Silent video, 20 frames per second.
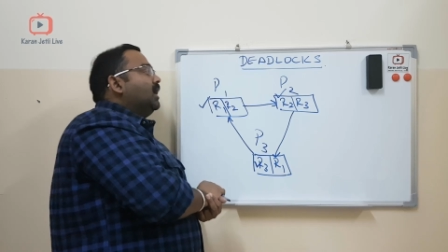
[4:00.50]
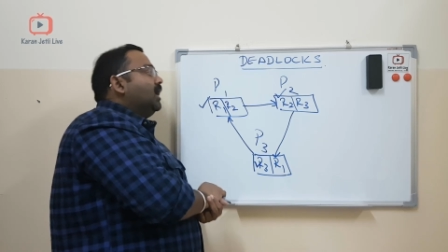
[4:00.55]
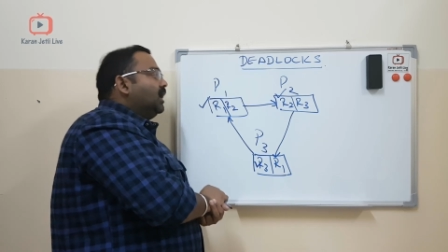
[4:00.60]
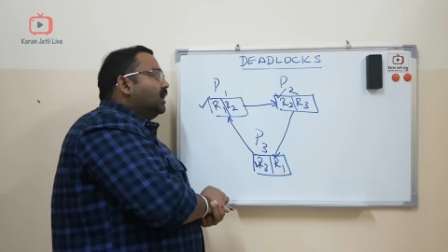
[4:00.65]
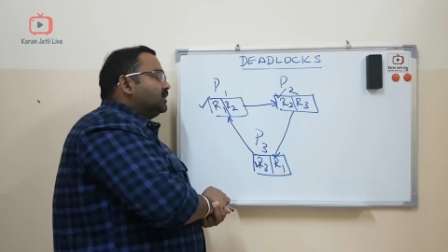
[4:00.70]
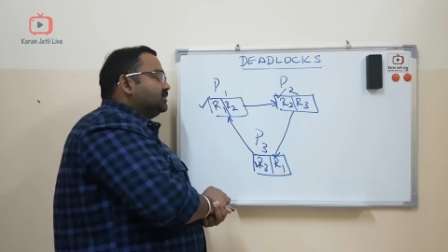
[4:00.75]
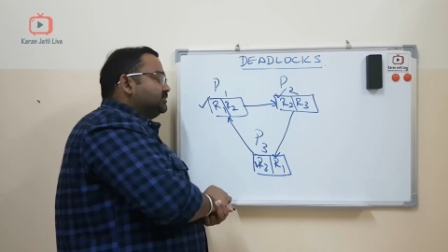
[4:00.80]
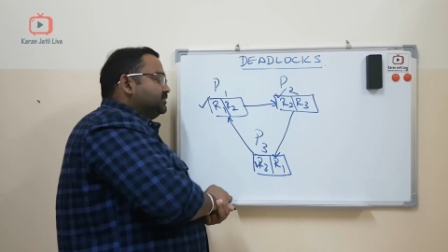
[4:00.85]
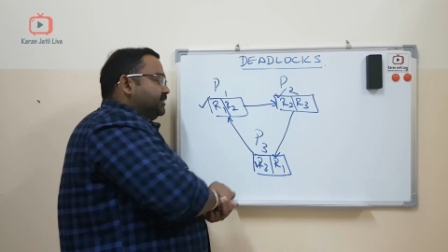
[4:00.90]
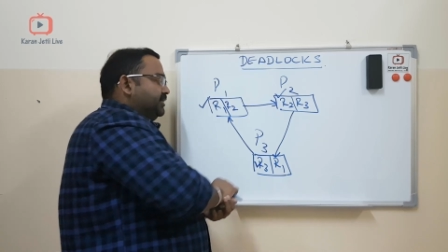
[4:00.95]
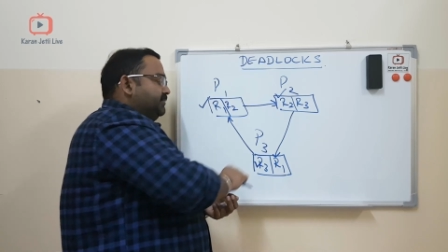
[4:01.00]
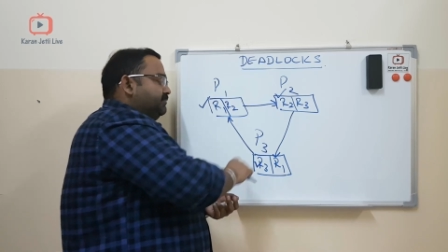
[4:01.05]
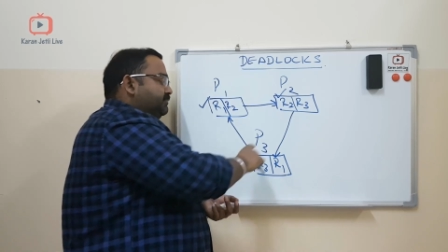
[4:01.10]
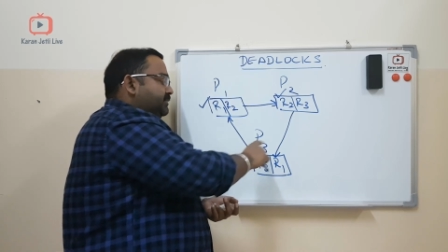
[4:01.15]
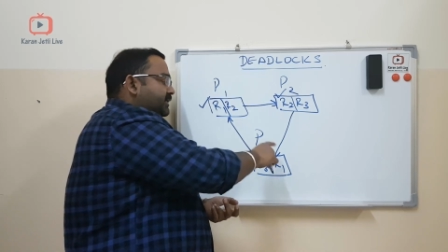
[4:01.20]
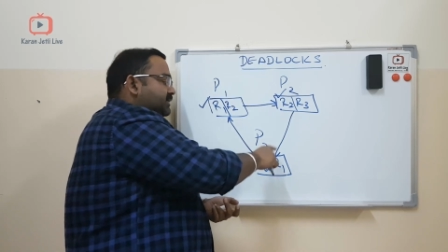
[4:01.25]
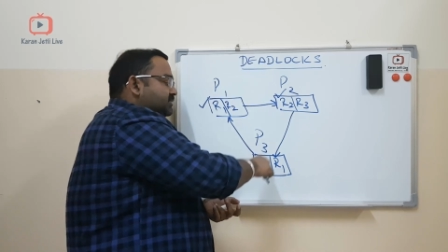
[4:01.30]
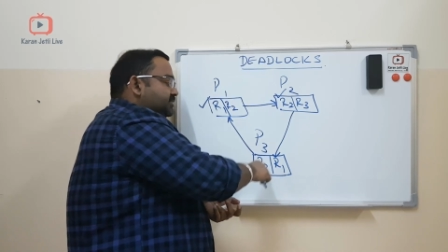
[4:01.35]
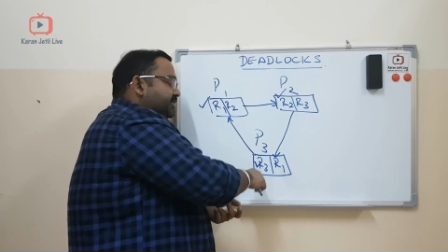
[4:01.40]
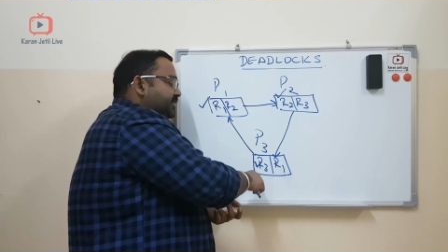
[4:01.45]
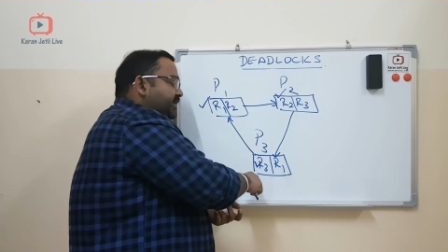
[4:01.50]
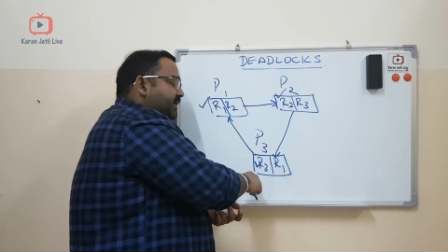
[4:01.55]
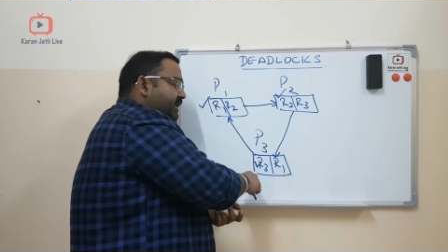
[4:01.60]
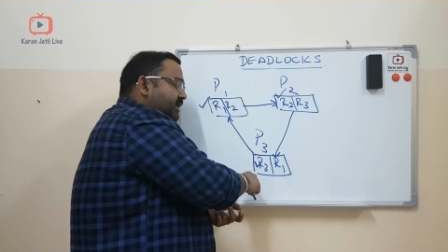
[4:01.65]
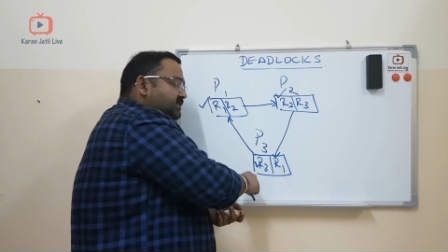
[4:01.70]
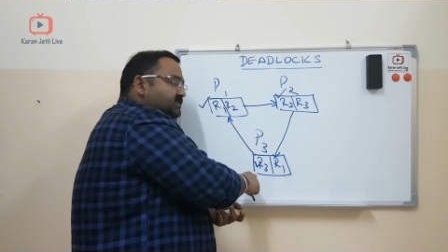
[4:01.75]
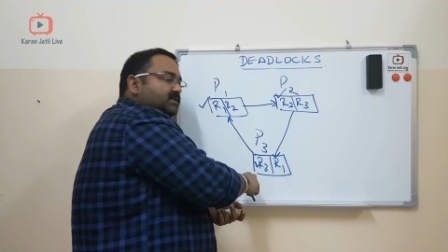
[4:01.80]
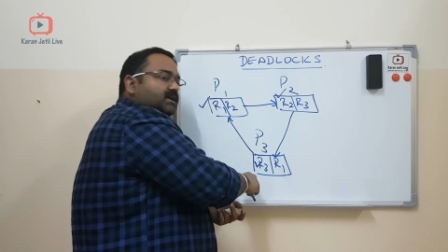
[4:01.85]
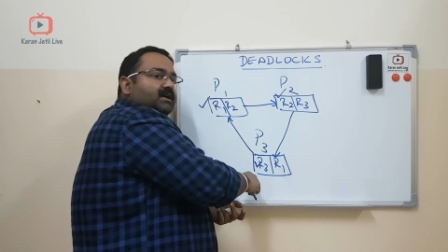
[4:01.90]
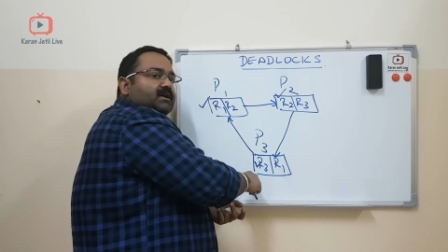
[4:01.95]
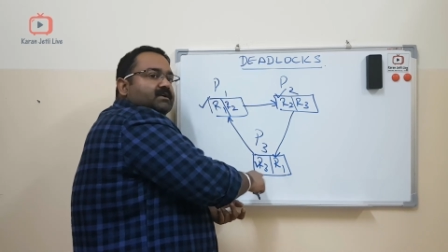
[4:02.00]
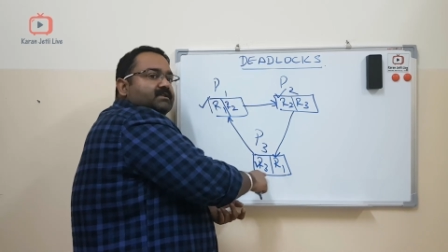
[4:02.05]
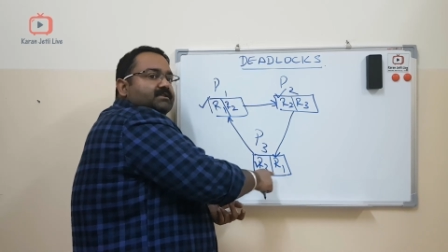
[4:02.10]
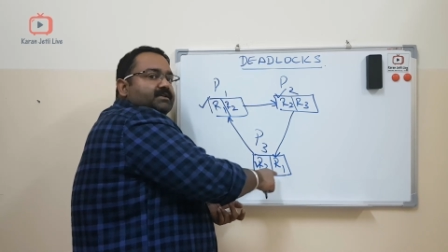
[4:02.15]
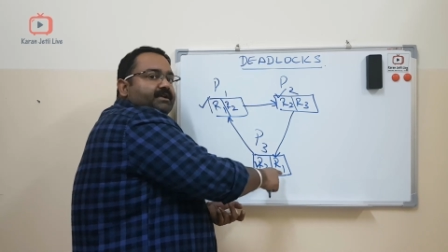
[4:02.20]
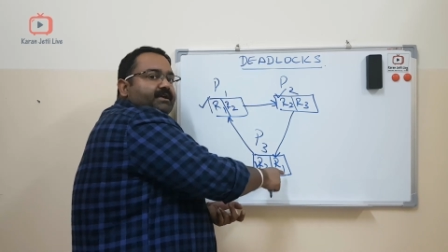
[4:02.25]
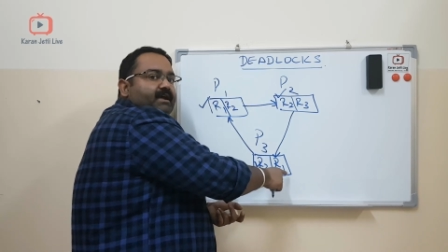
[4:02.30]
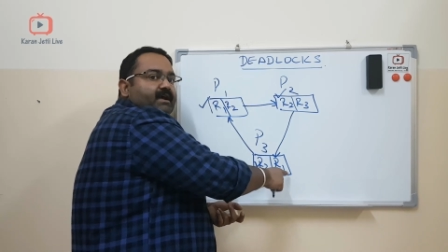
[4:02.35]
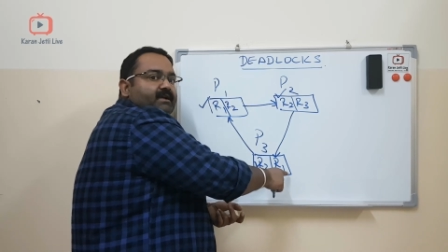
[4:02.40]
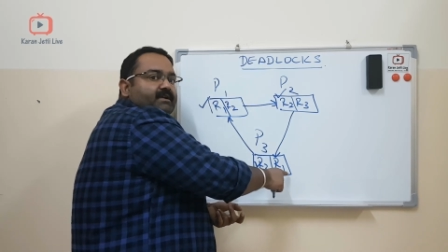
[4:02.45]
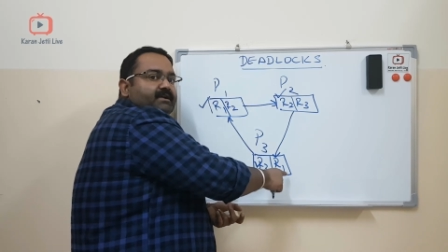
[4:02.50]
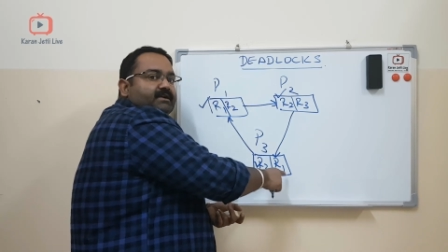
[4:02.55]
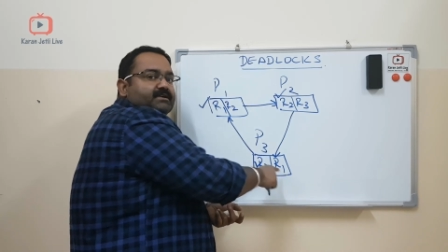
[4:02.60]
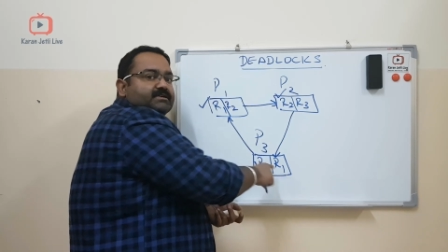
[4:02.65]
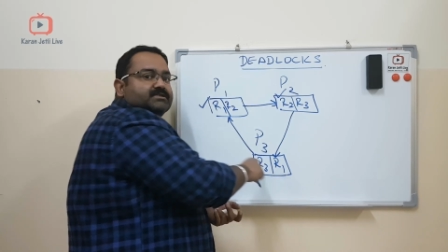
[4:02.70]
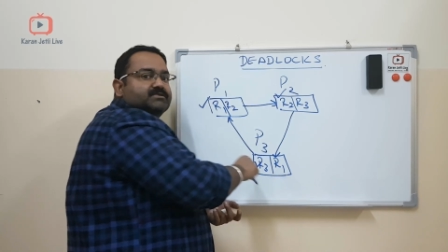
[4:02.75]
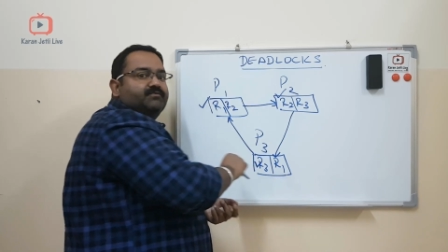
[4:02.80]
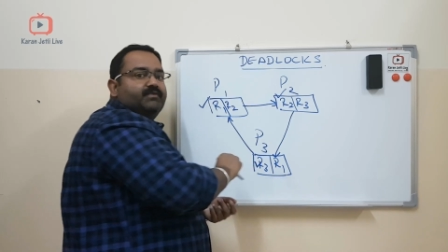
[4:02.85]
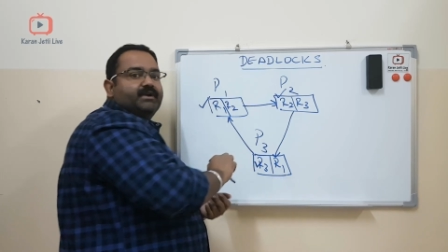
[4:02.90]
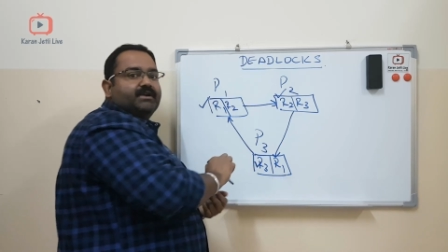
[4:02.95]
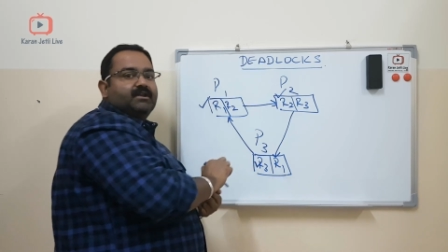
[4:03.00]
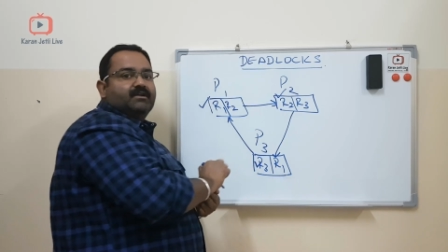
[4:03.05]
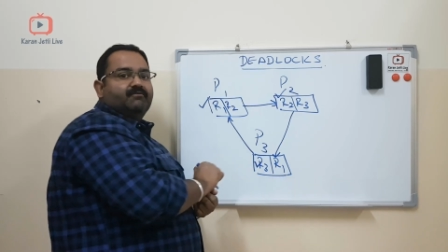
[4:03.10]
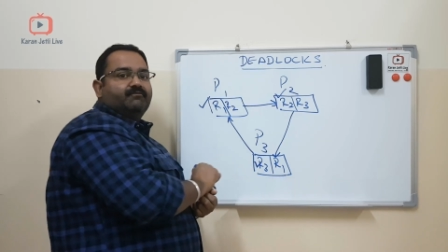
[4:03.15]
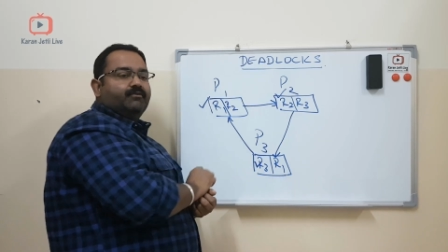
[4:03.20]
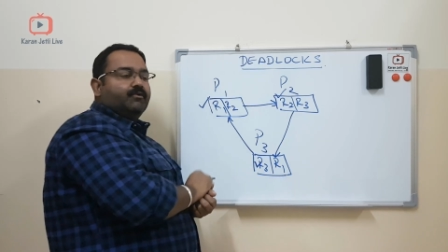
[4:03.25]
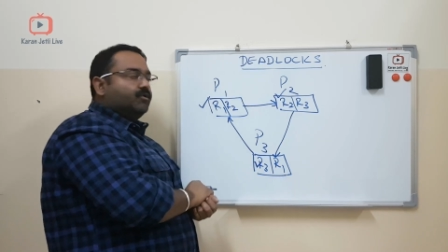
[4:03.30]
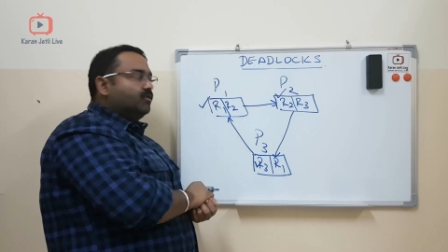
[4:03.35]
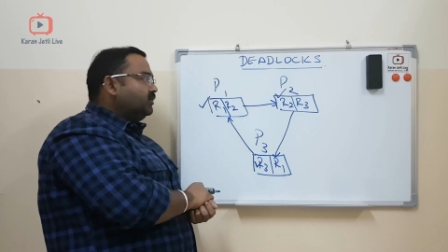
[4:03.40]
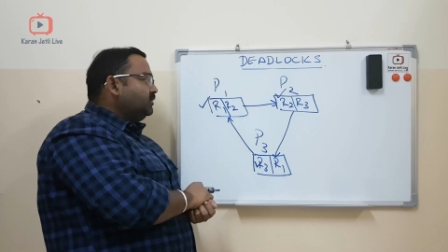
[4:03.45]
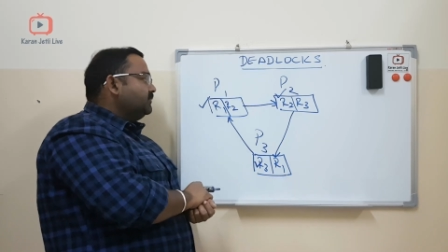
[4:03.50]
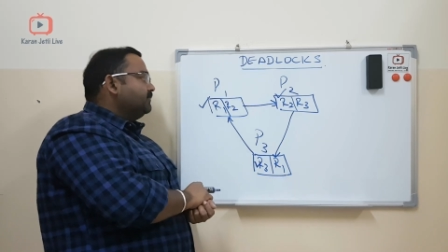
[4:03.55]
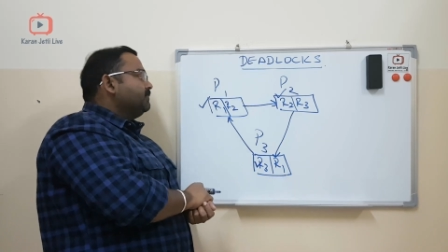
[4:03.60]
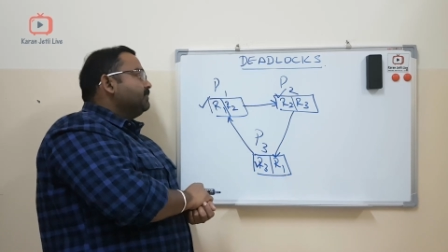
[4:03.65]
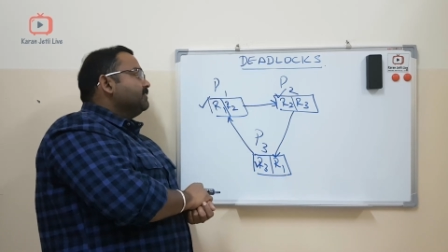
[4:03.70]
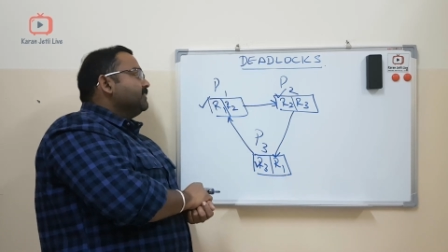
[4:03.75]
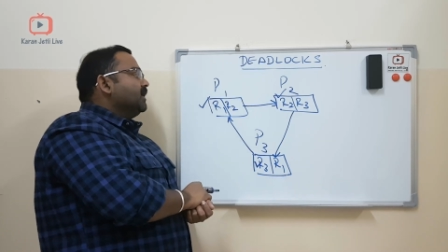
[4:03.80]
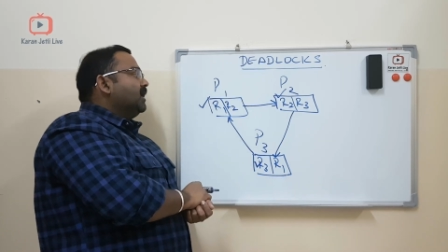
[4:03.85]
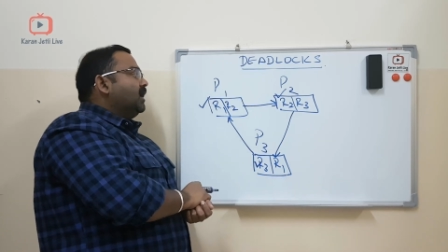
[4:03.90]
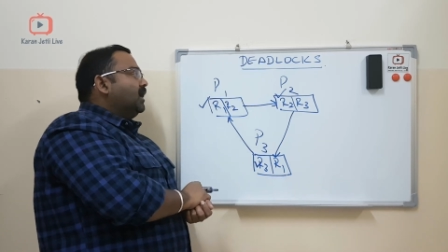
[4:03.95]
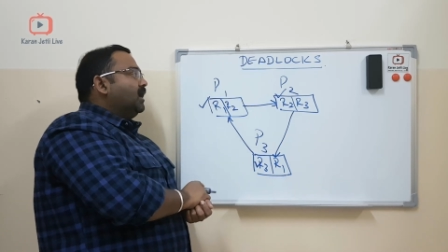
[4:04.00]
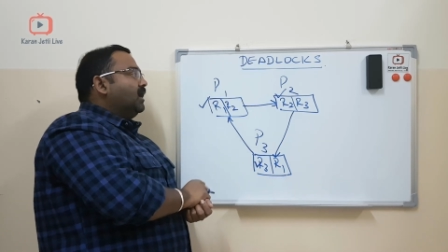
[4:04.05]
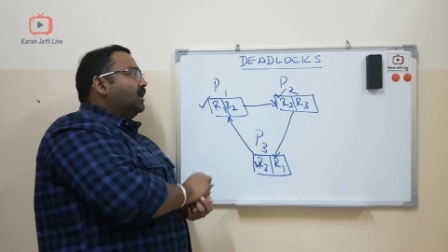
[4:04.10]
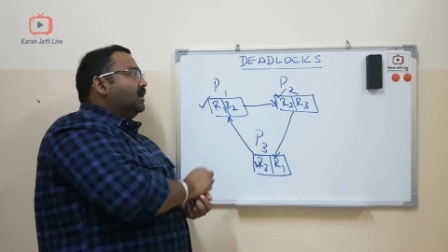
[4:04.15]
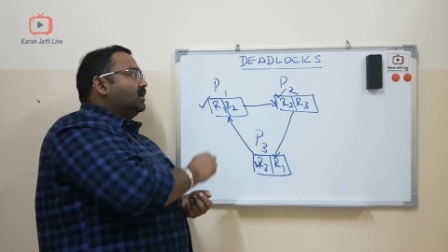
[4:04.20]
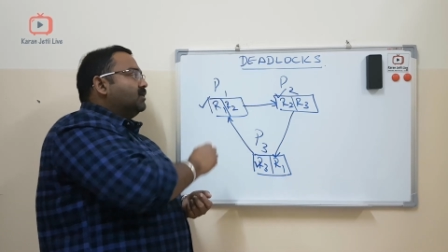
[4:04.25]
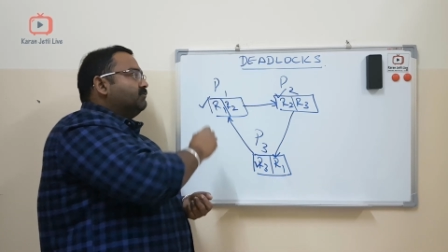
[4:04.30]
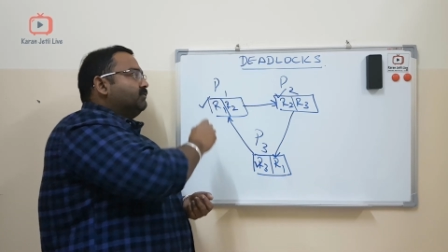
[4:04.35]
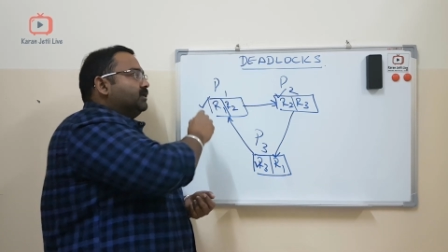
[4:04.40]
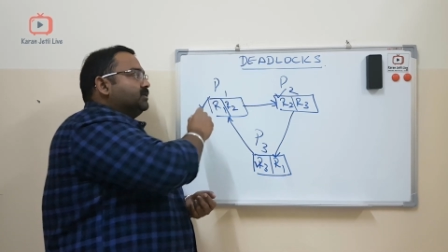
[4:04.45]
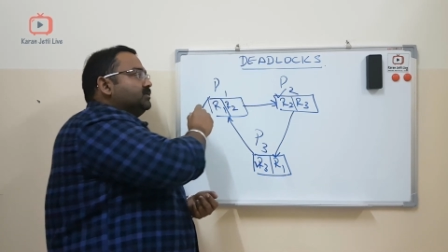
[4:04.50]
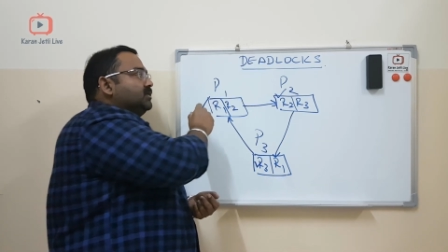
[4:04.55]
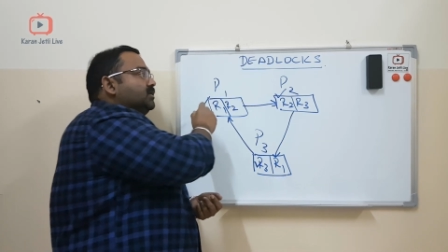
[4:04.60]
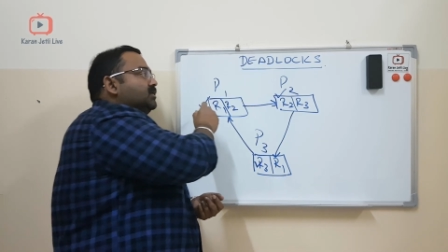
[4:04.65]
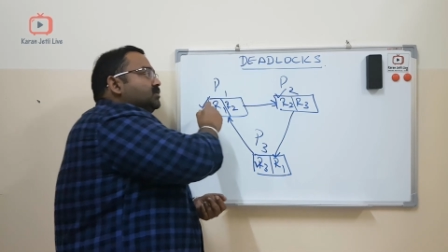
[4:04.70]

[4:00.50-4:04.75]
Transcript: R3. P3 has R3 and it is waiting for R1.